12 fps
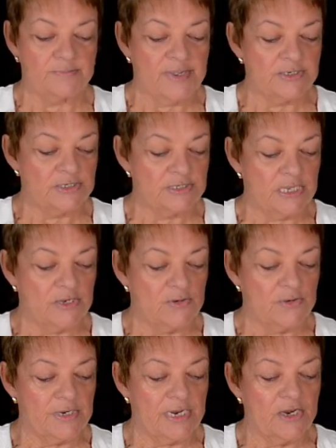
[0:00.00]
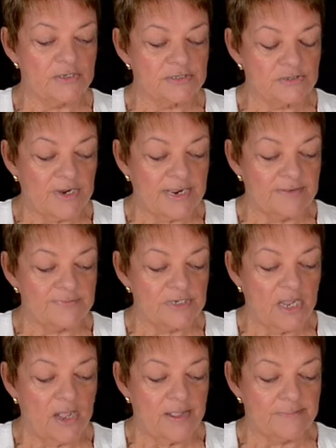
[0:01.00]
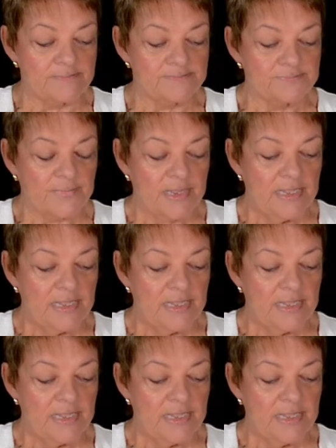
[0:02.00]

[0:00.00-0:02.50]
much as he could, he lost track of time.